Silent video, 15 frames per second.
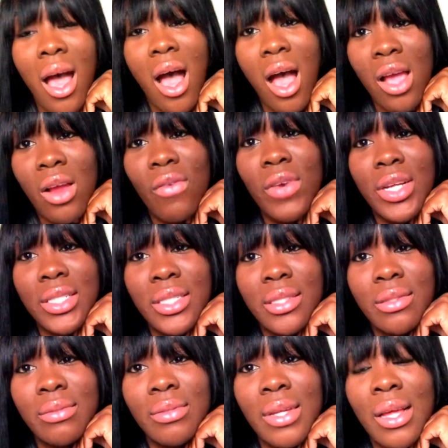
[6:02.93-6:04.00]
IRS
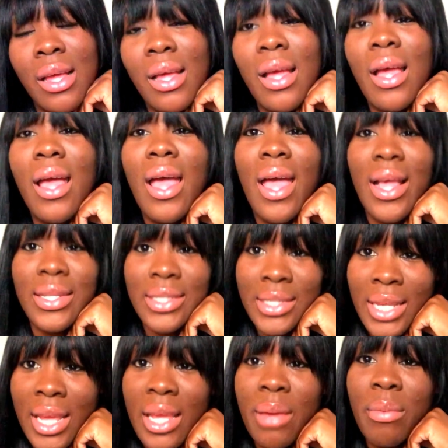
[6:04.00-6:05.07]
has
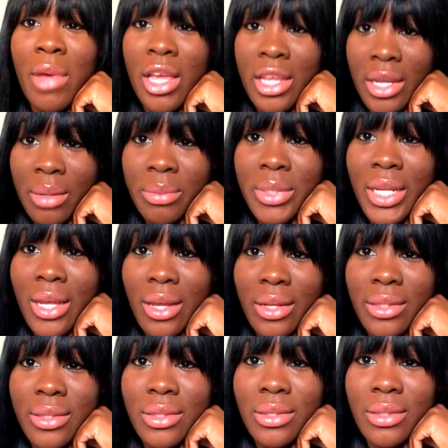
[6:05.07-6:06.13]
taken my income
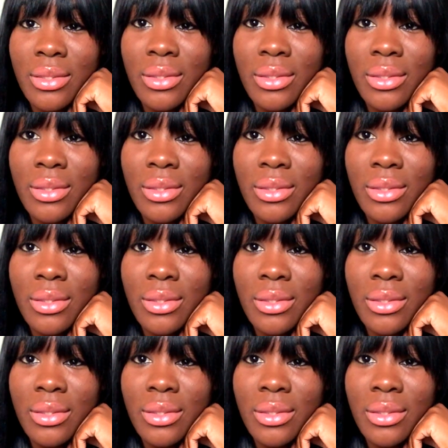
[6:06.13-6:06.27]
tax.